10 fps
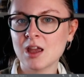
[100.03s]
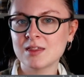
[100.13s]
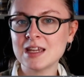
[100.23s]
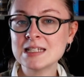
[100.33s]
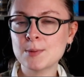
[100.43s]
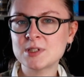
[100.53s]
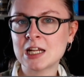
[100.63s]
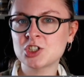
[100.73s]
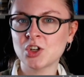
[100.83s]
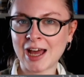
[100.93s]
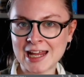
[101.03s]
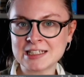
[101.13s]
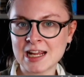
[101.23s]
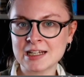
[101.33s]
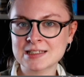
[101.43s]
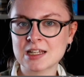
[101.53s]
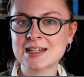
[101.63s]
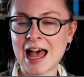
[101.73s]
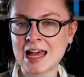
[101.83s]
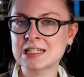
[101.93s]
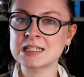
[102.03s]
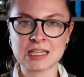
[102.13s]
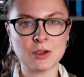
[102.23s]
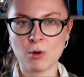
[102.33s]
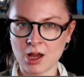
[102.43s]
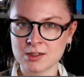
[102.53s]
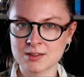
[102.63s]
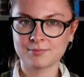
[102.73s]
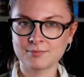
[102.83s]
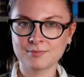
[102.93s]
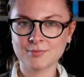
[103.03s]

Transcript: These are potential candidates to add as keywords.